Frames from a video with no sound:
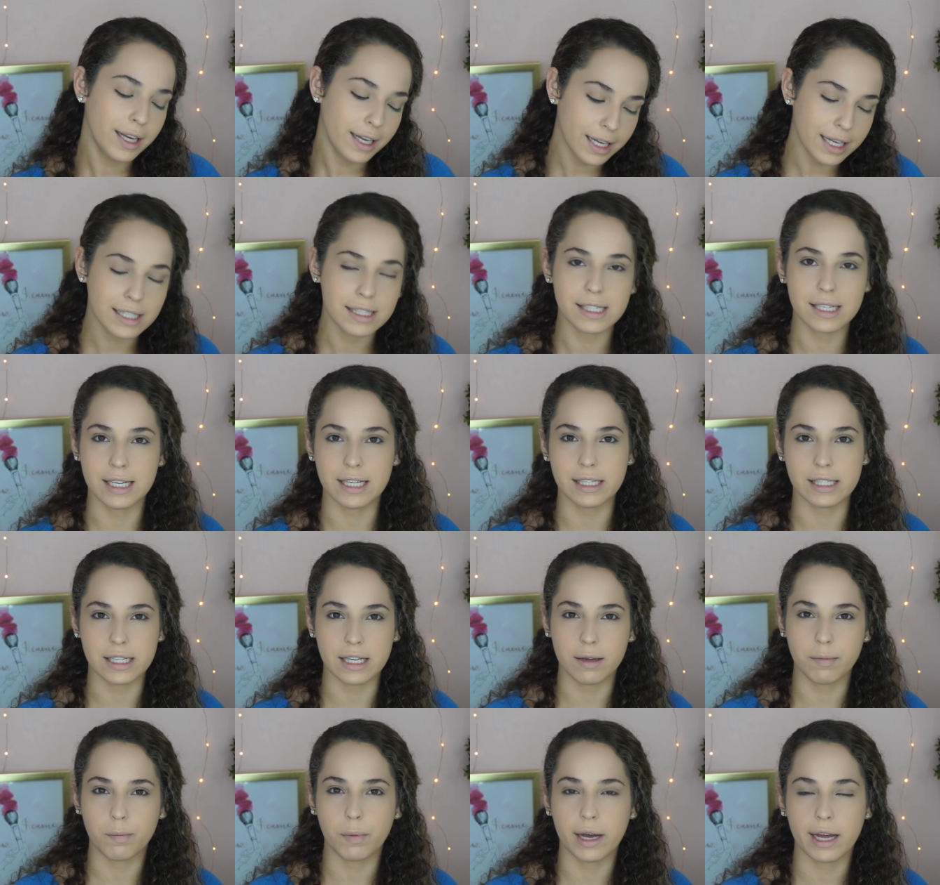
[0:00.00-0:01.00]
It's
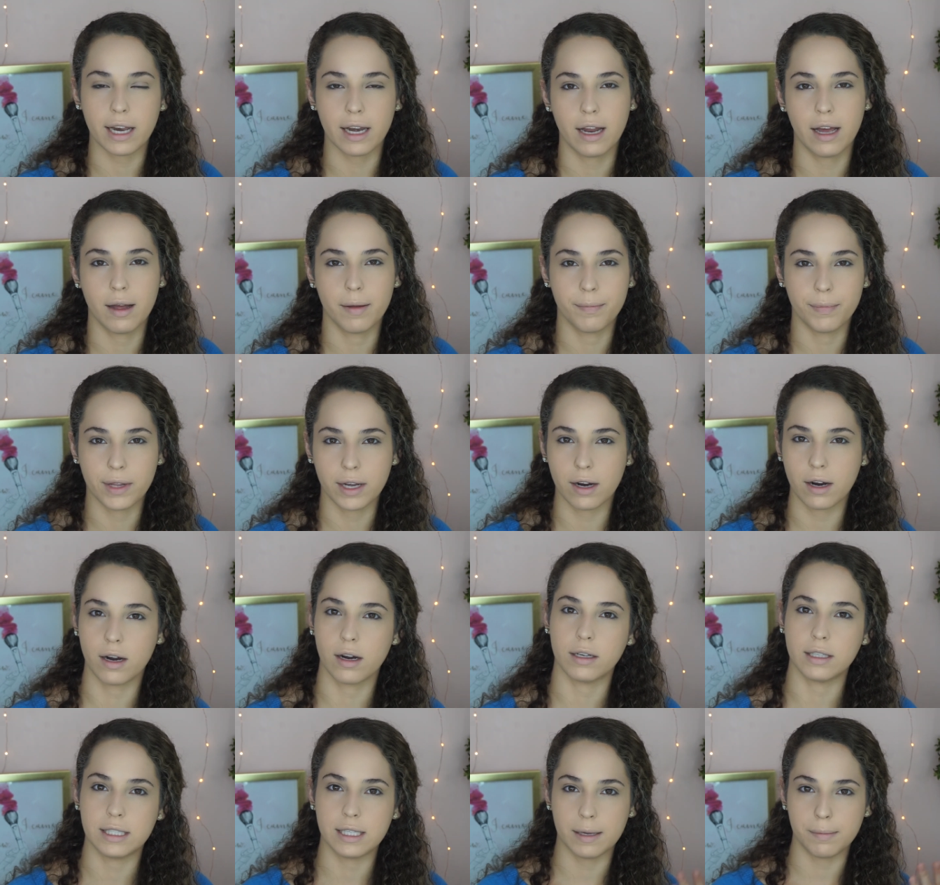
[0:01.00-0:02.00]
easy, but there are
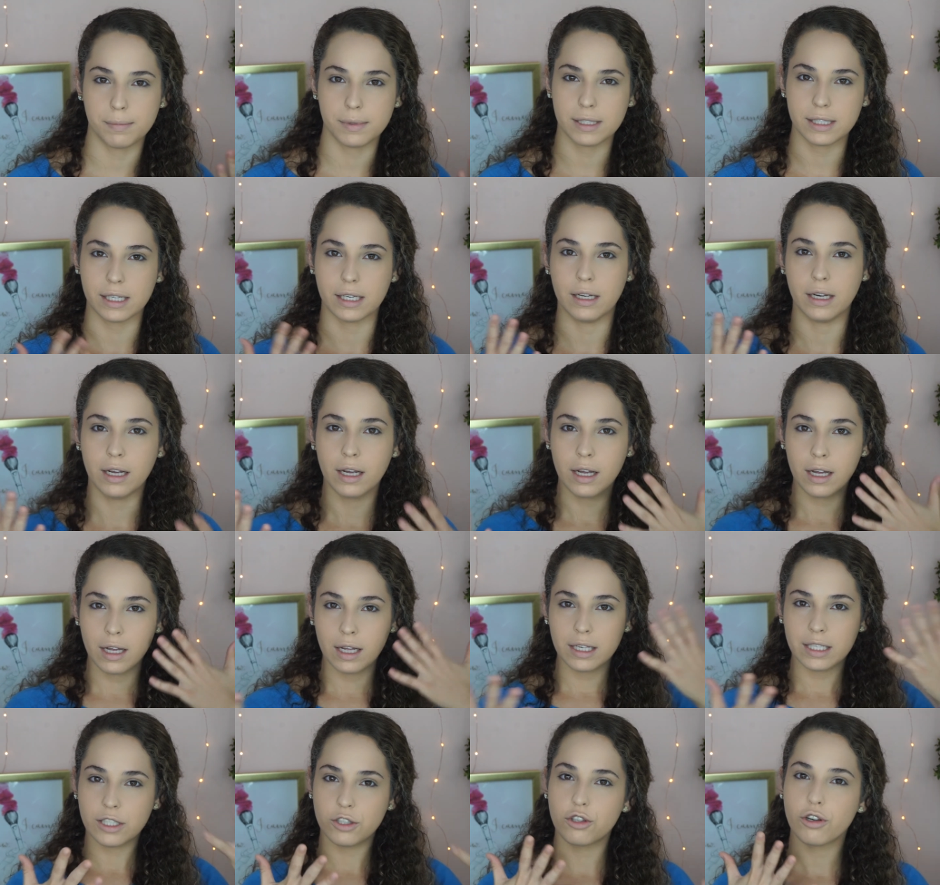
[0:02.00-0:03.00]
tips and
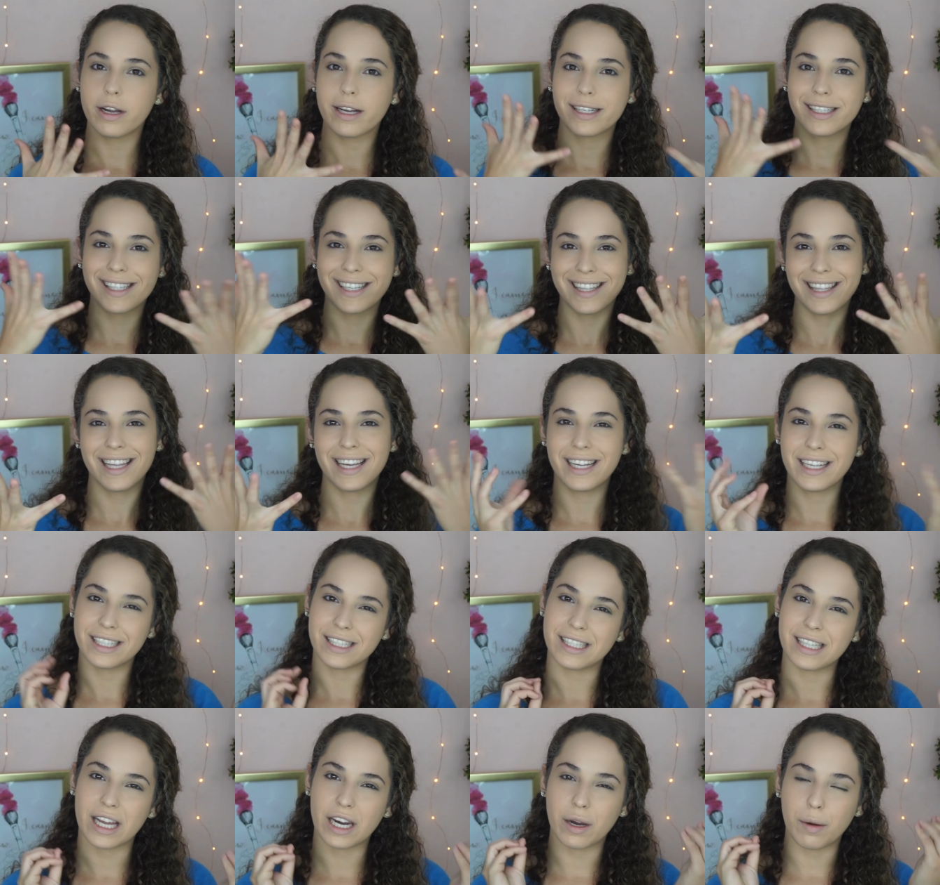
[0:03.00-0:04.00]
tricks and things
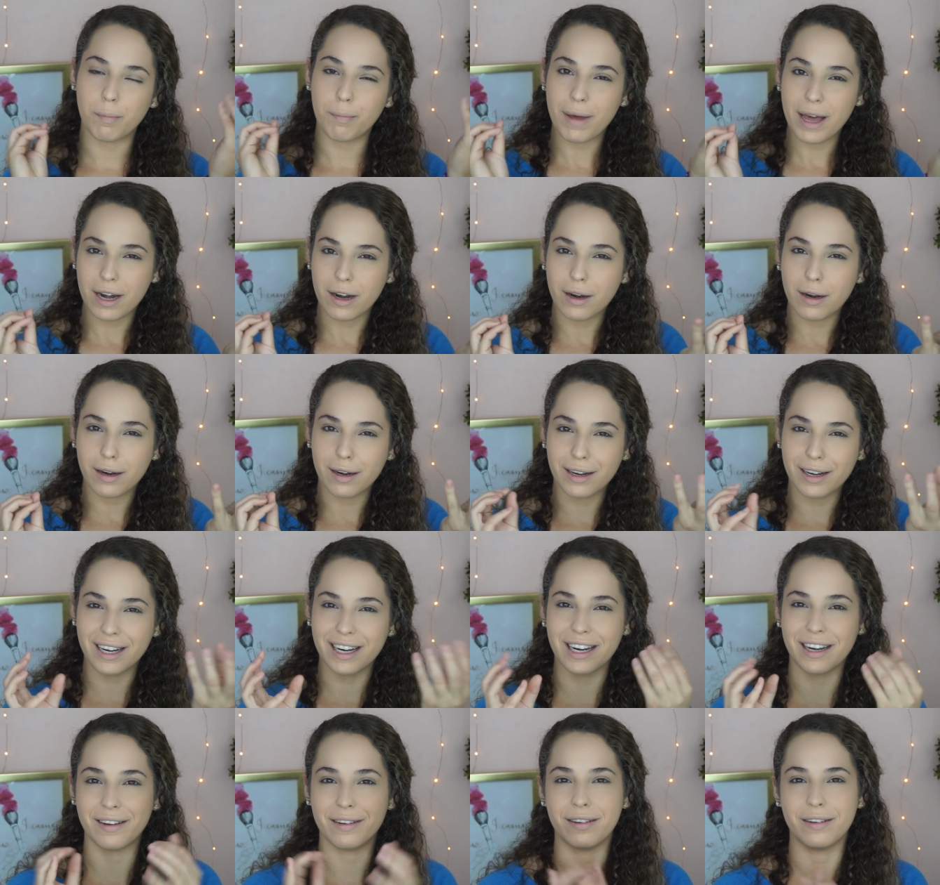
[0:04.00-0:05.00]
that are better
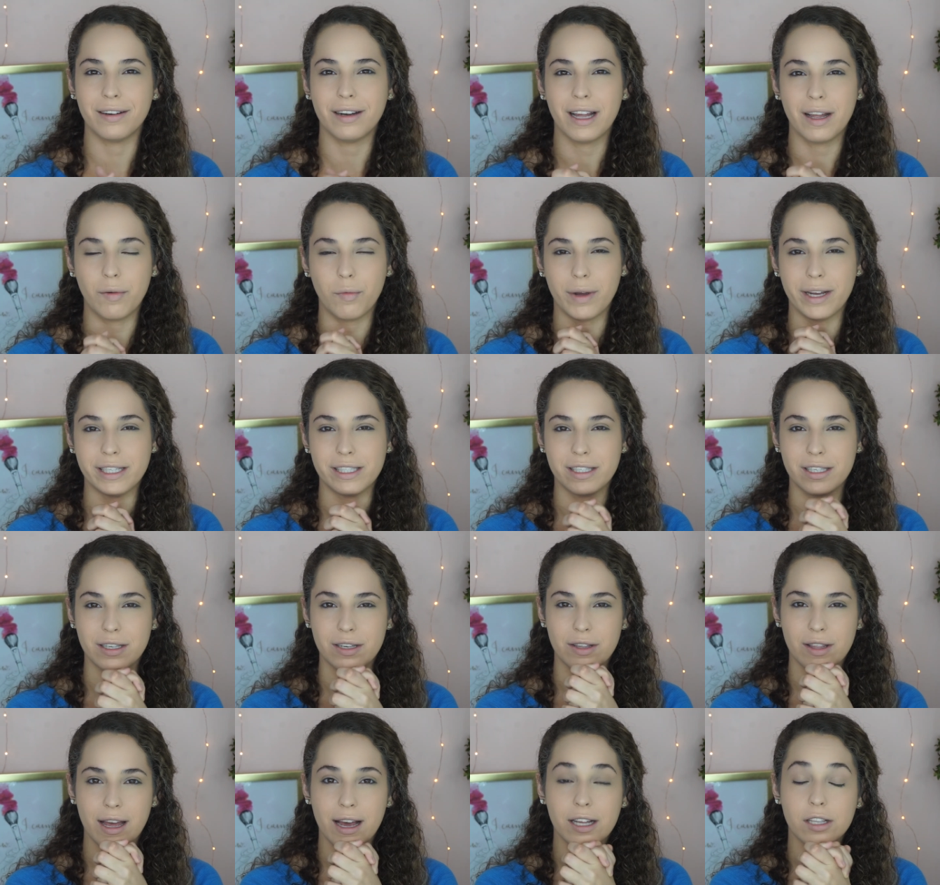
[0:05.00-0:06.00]
and ways to
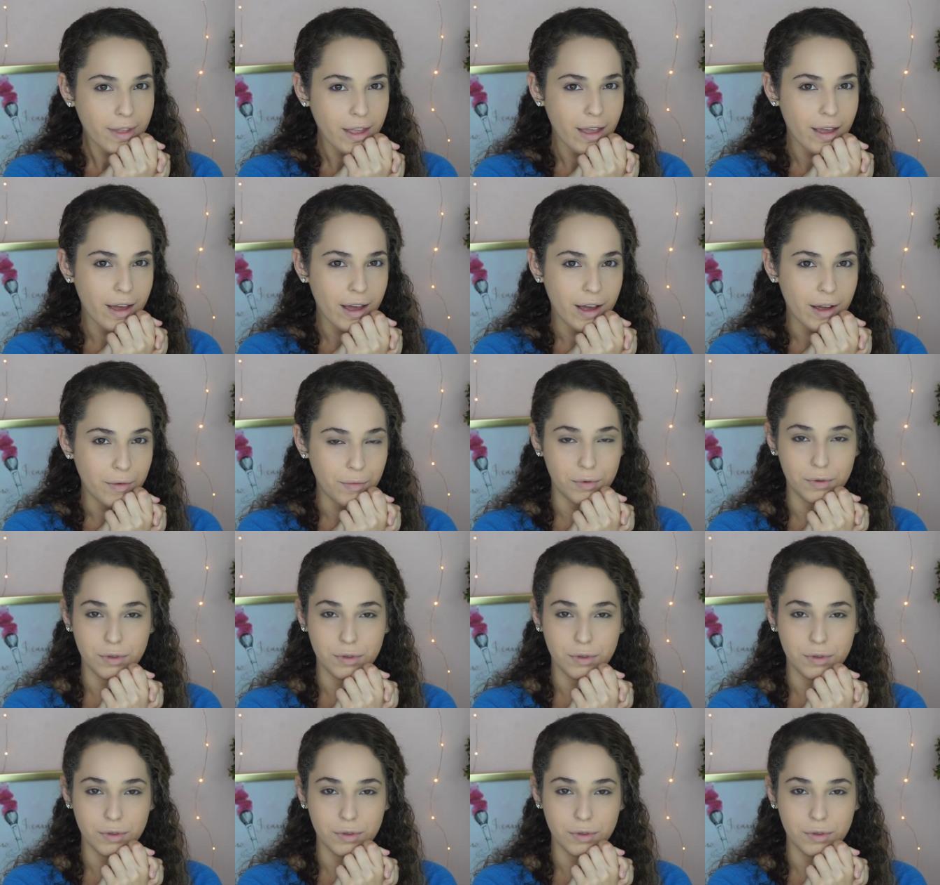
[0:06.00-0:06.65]
do that. I